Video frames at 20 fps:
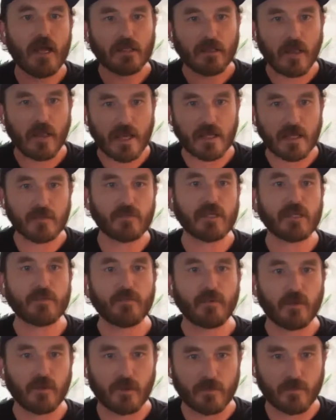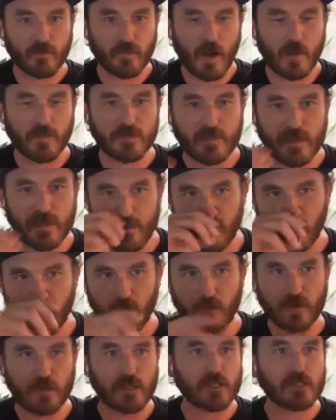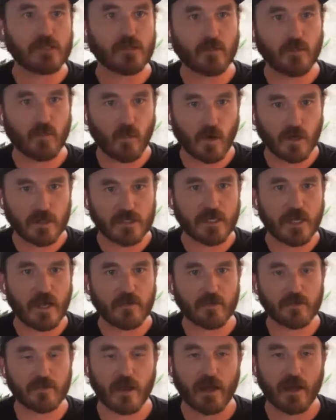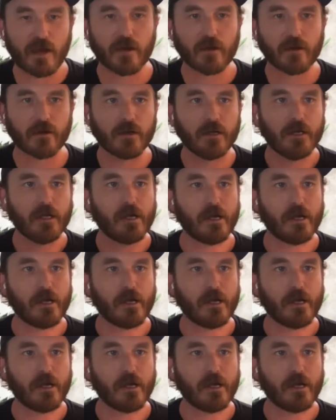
lighting people and props people that need to work together there.